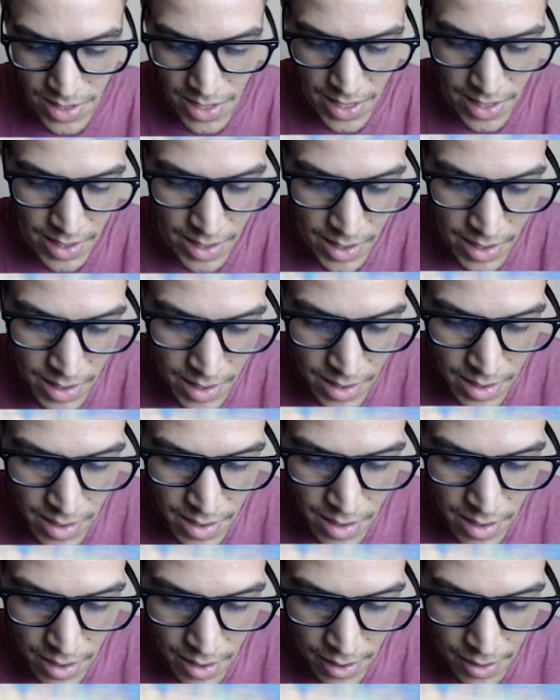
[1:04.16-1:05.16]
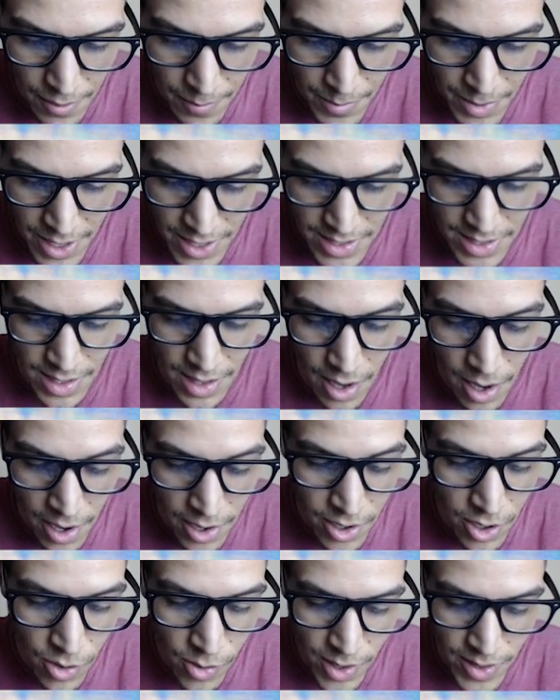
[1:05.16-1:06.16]
side. He has an
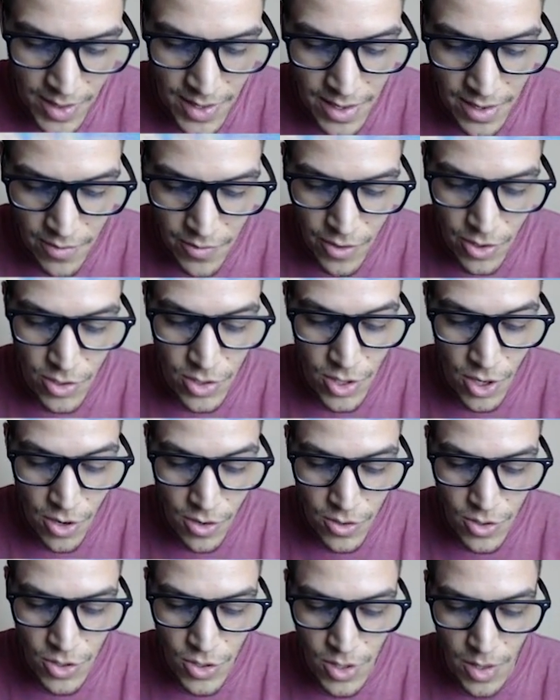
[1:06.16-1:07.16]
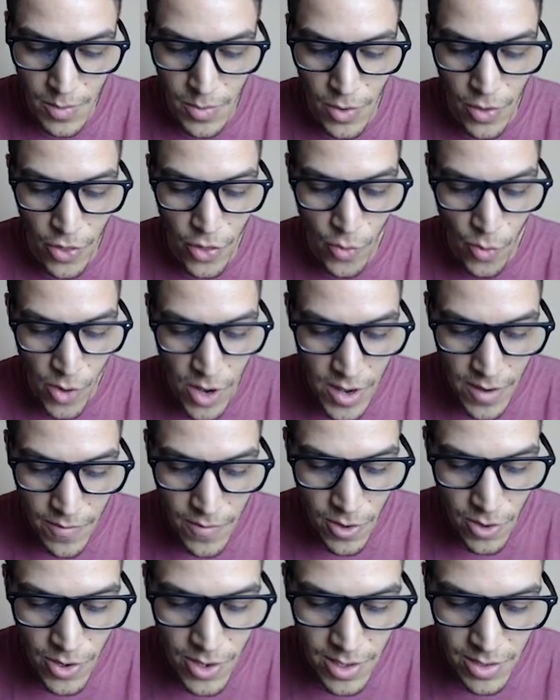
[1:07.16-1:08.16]
auto. At the end of your turn, choose up to 3 of
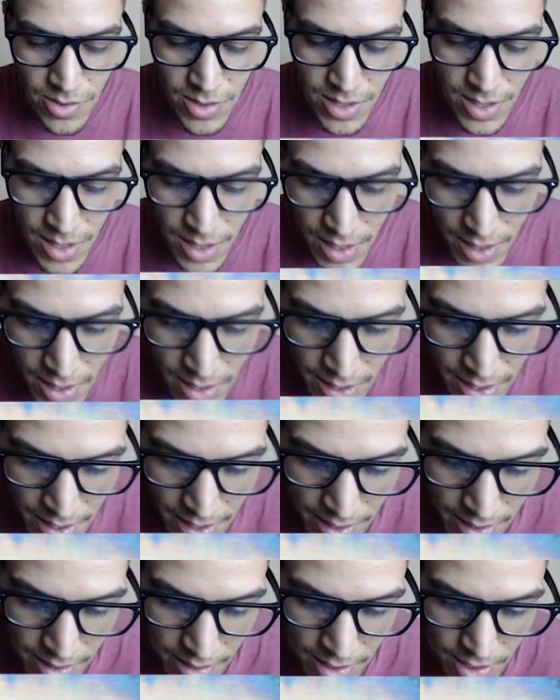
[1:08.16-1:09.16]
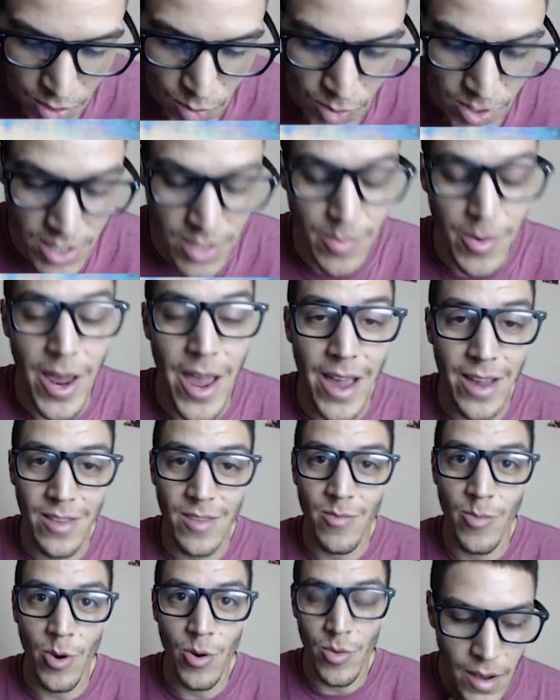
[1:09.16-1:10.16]
your energy and switch them to active
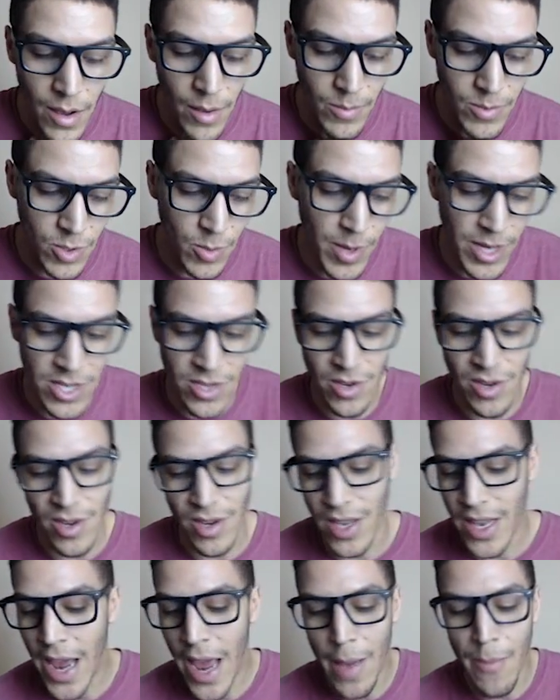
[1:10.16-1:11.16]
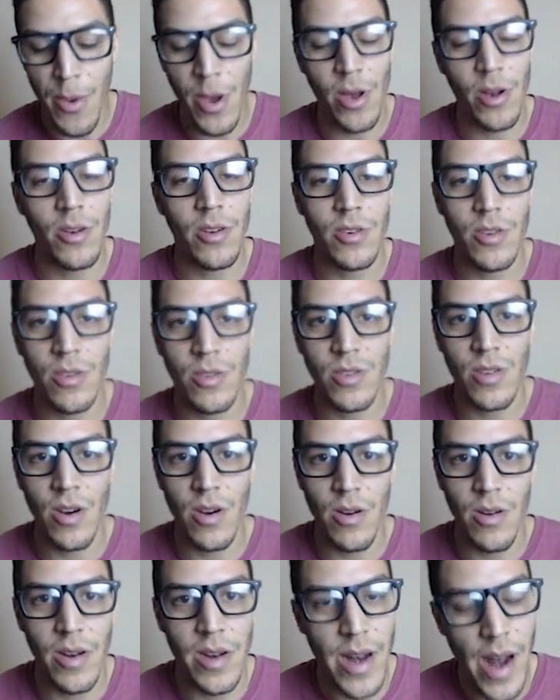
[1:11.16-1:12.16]
mode. So basically you can tap out on your
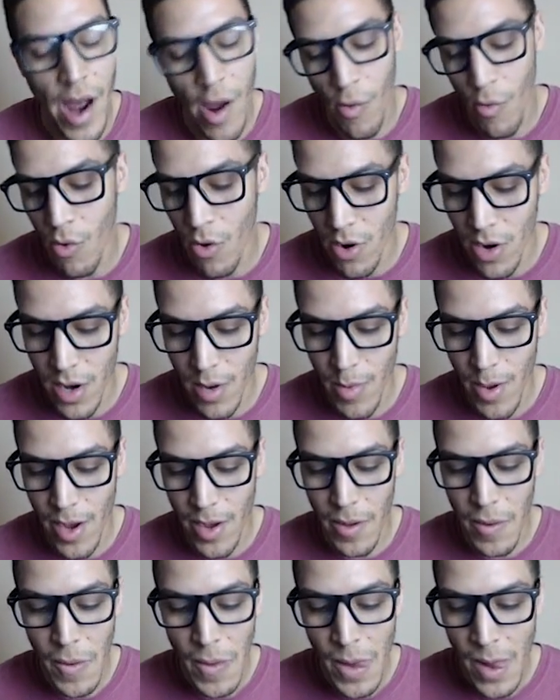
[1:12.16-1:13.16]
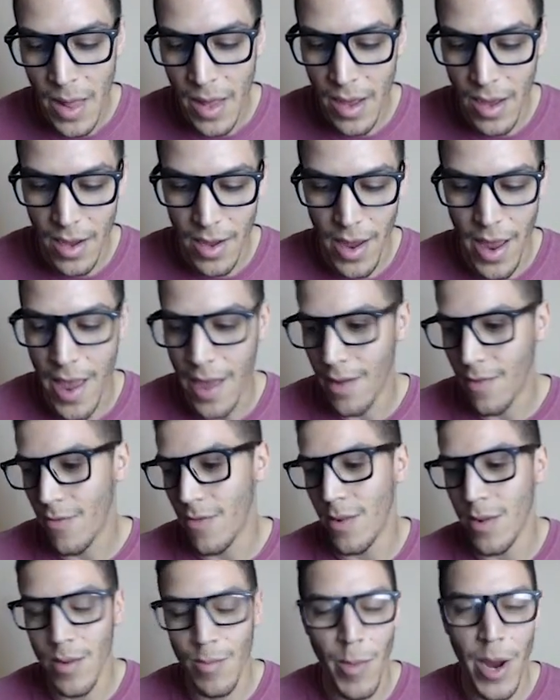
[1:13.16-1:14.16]
turn, not worry about
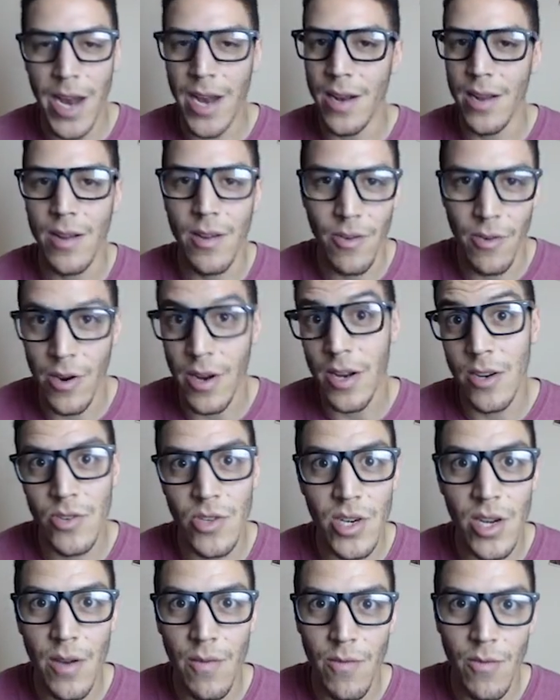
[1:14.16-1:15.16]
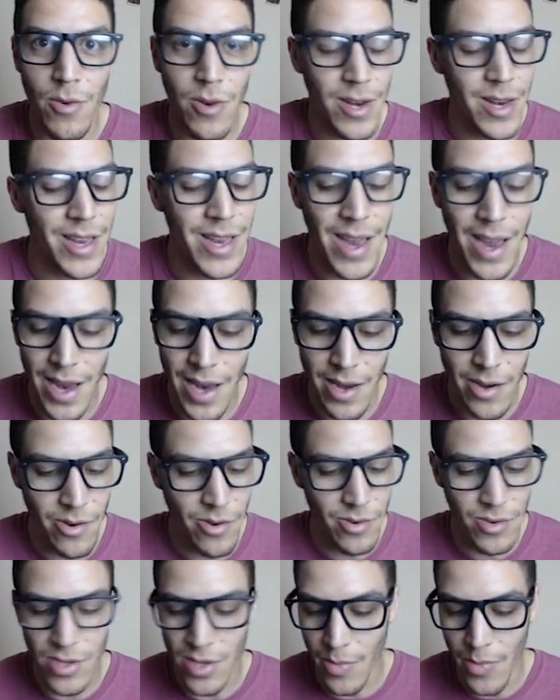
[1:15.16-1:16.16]
having mana or energy up for a negate
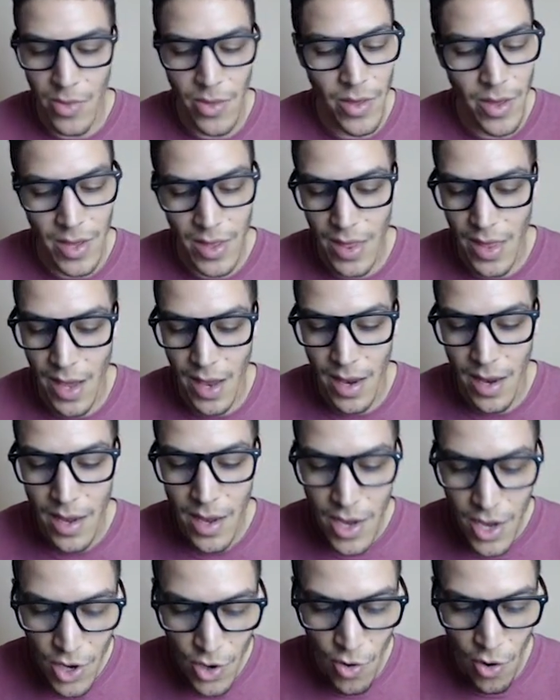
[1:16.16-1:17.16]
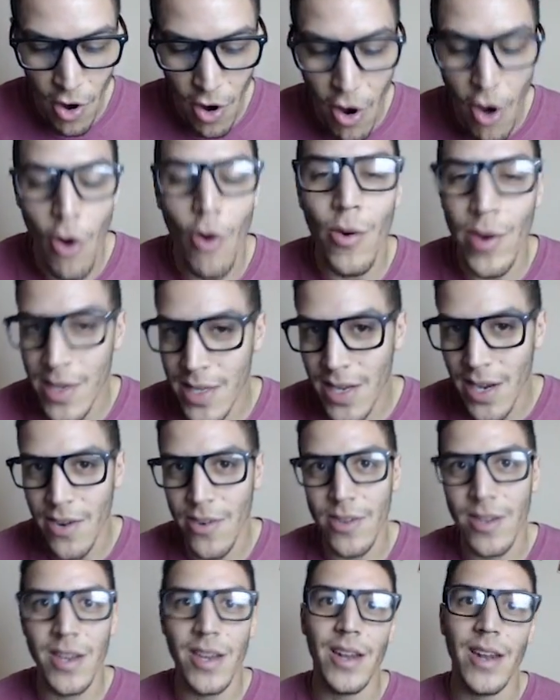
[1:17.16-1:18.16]
or something like that. You are always
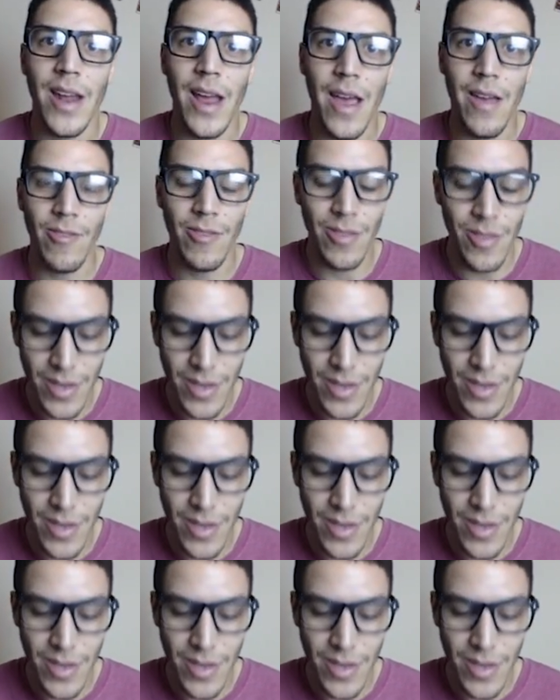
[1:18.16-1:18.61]
guaranteed to have